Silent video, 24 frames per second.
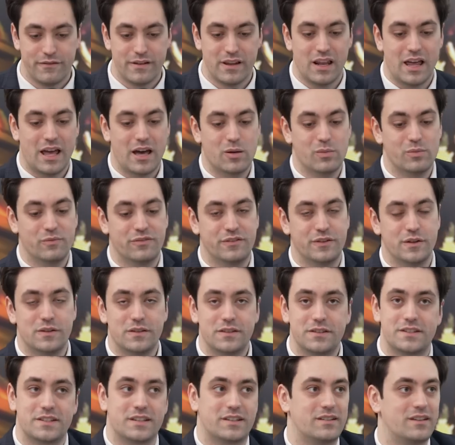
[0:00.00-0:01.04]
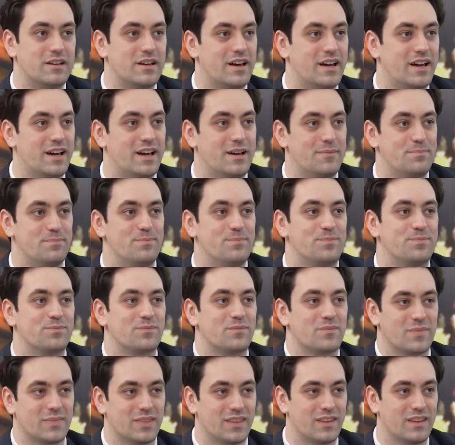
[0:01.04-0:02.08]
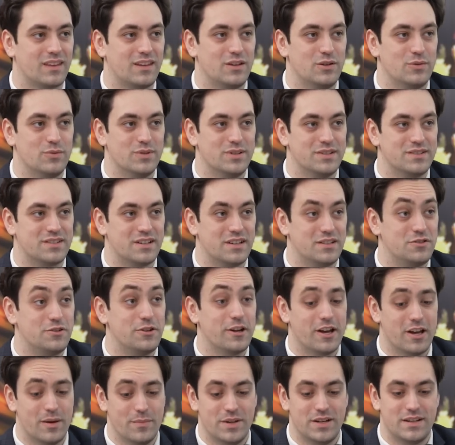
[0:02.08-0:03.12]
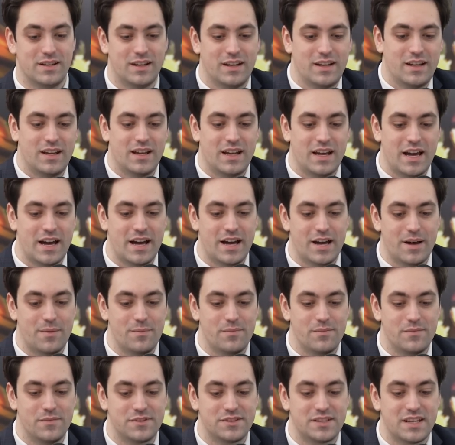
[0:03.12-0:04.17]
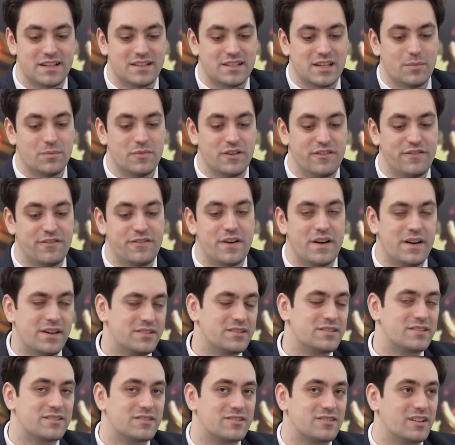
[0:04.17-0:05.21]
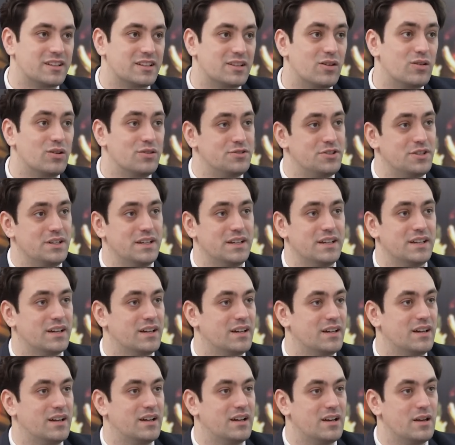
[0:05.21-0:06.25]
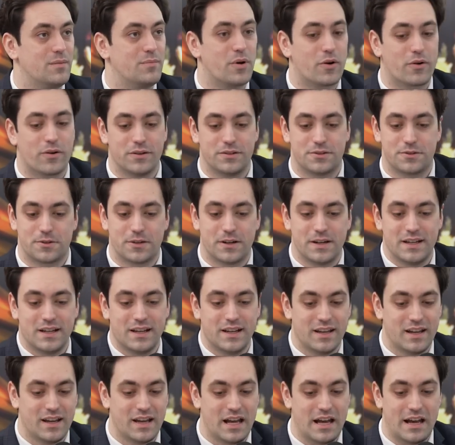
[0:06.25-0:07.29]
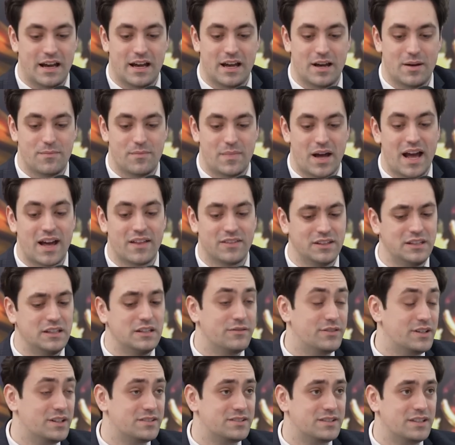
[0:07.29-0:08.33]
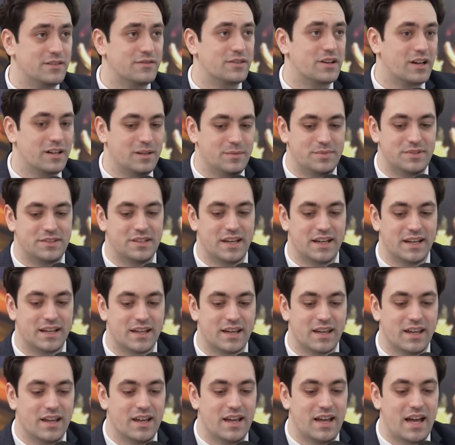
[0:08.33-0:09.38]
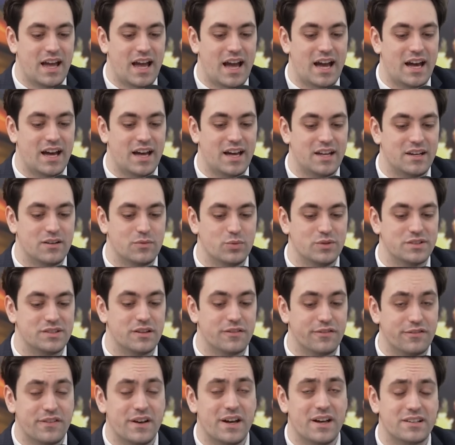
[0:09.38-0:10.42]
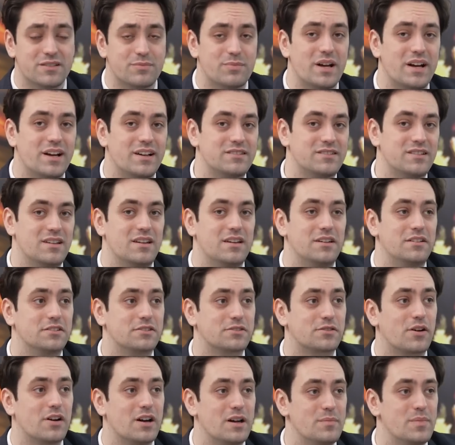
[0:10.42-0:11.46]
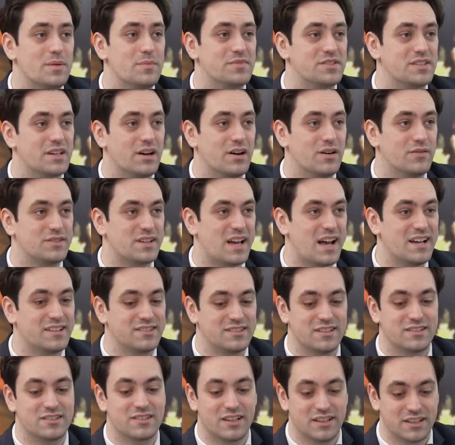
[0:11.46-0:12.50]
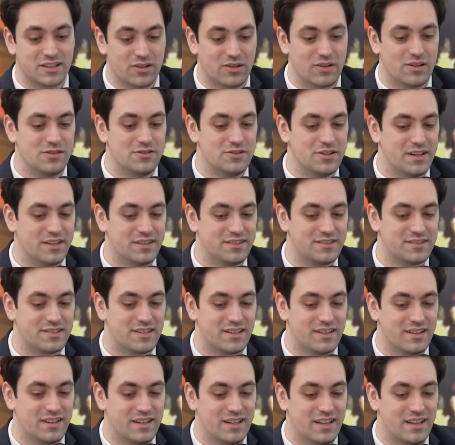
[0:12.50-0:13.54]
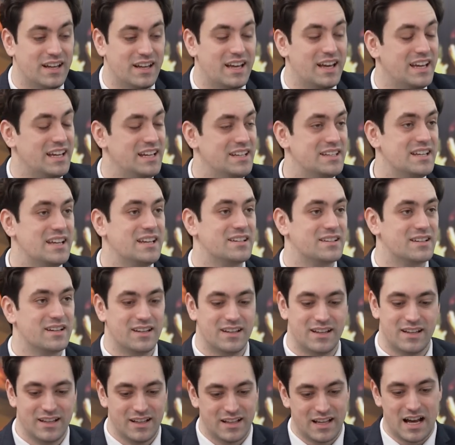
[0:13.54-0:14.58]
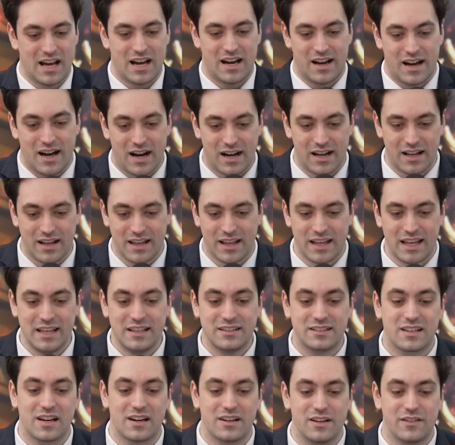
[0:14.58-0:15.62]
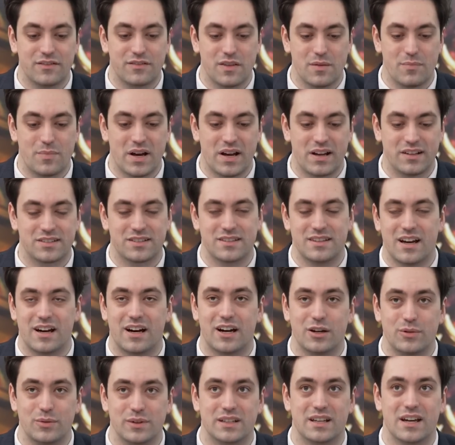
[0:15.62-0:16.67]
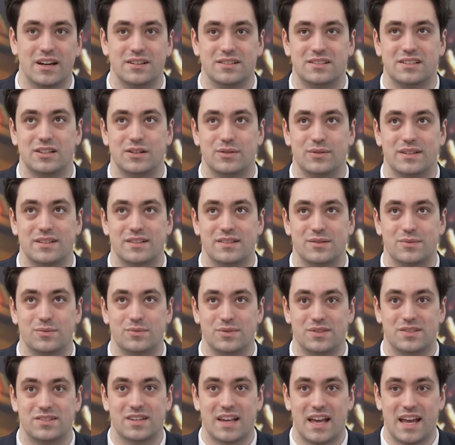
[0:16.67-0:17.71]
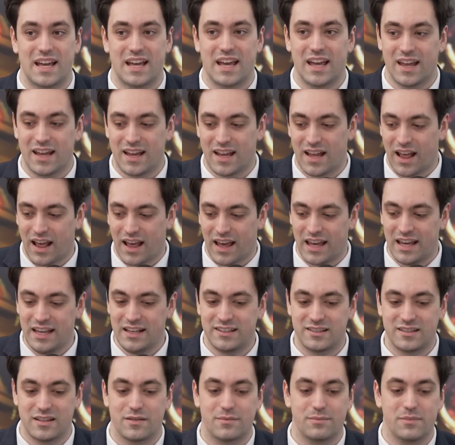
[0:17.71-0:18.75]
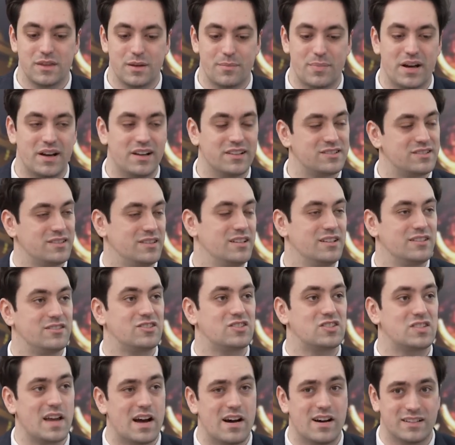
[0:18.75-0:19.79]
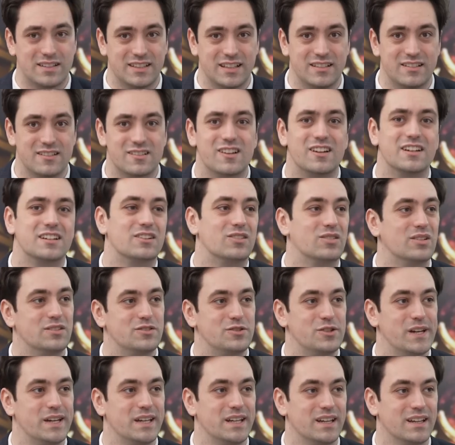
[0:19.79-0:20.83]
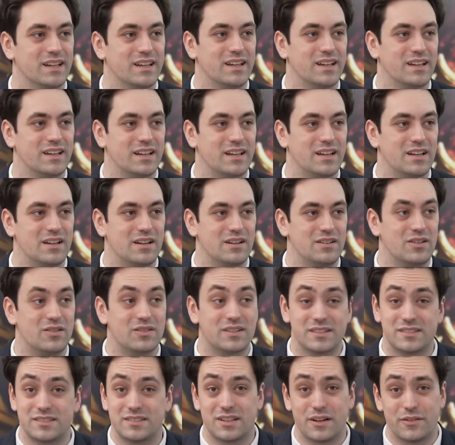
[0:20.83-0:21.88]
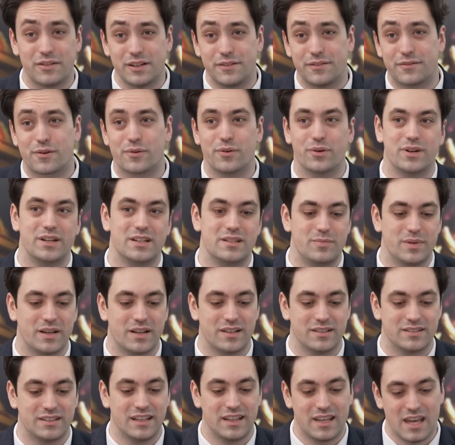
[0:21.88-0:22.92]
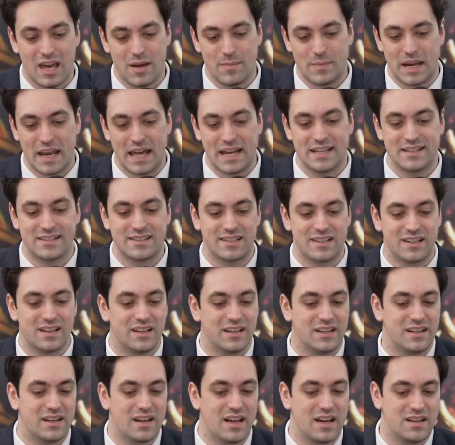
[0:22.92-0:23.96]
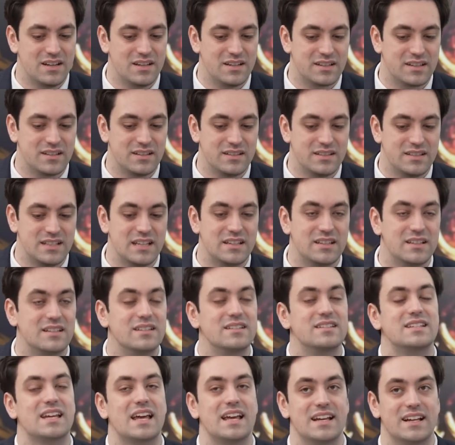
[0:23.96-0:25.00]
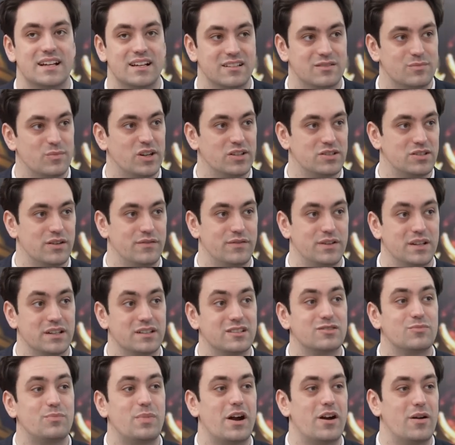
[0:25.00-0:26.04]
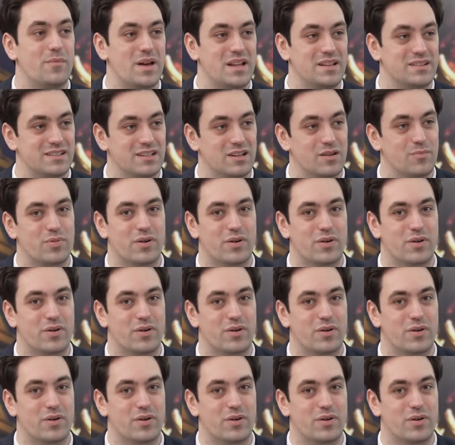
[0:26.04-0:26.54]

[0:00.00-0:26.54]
Wilhelm Wundt, who was a German, set up the first psychology laboratory at the University of Leipzig, and was the first person to describe themselves as a psychologist. He's kind of the person that I would go to and would say, he's the person that started psychology. Not necessarily Freud, because he came later and didn't take as much of an experimental